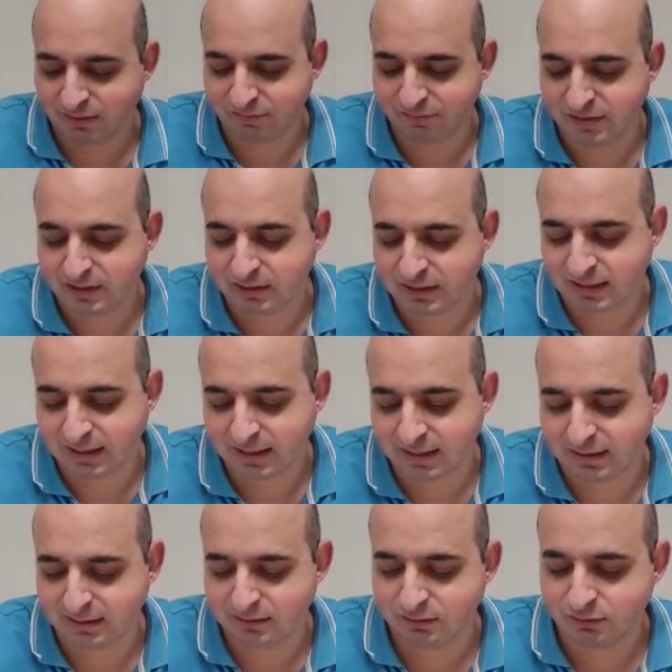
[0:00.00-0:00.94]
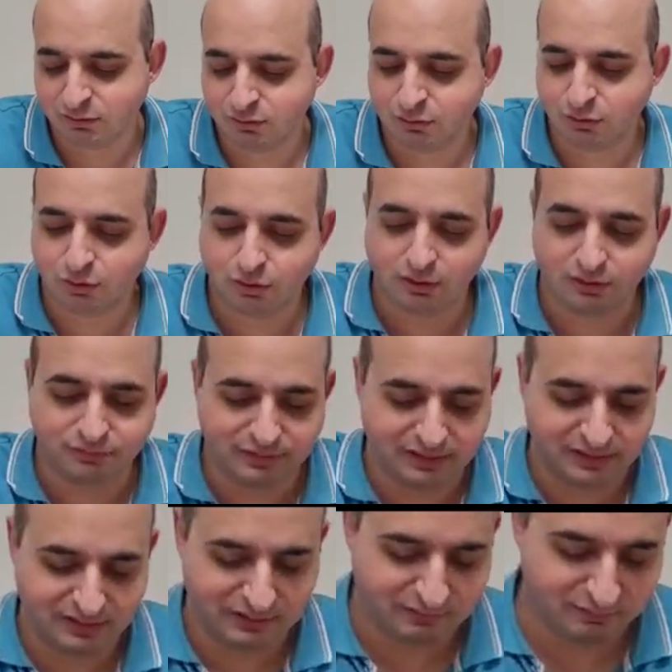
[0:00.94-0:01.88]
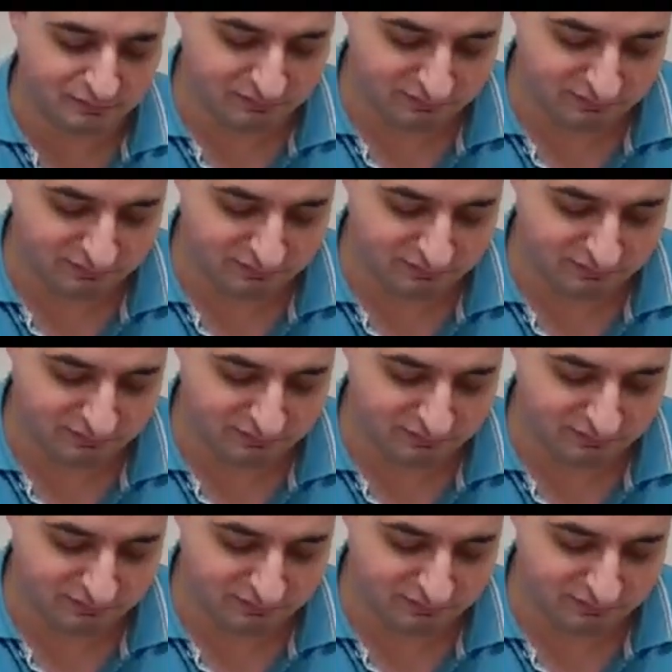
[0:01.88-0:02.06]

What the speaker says: with it you get two of the